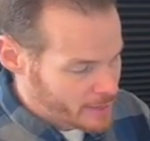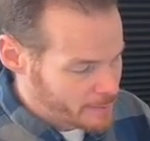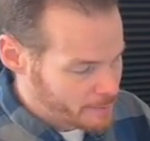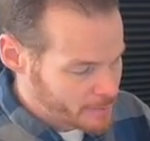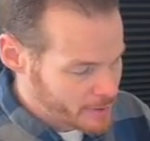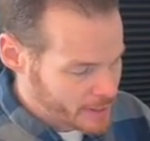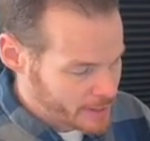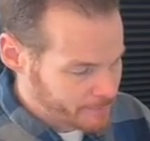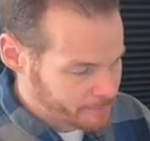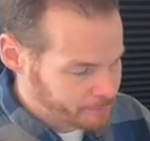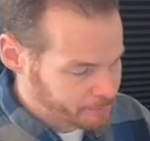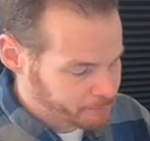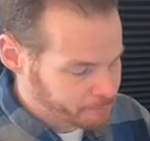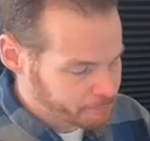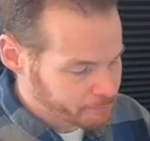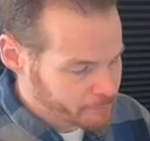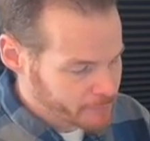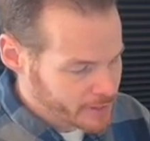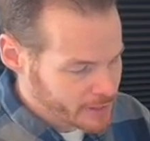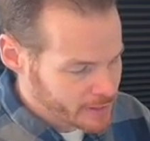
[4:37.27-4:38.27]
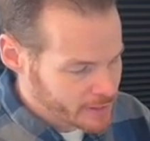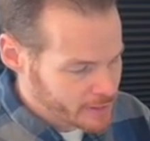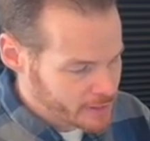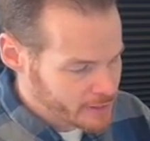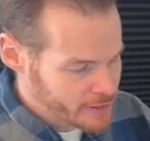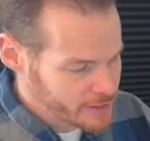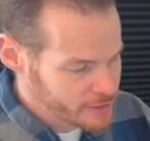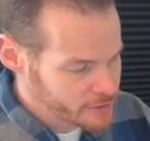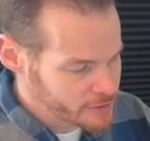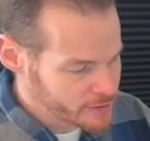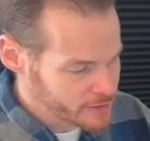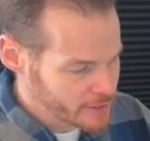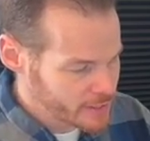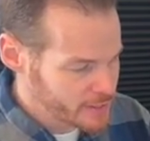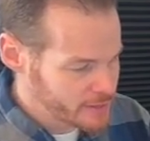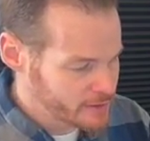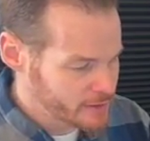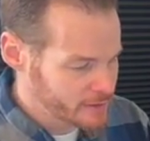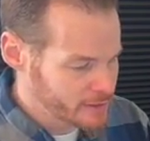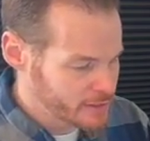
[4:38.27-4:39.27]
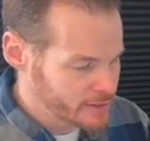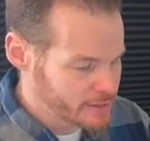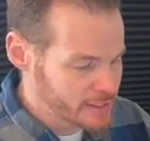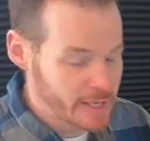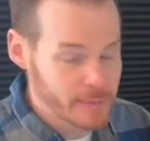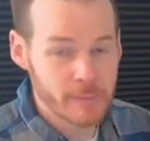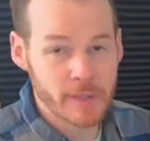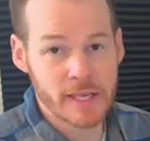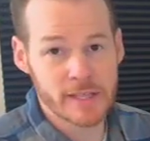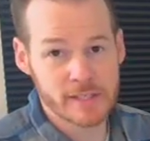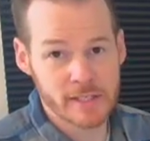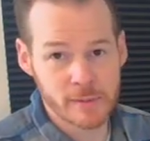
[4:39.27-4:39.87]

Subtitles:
But this is on the same last,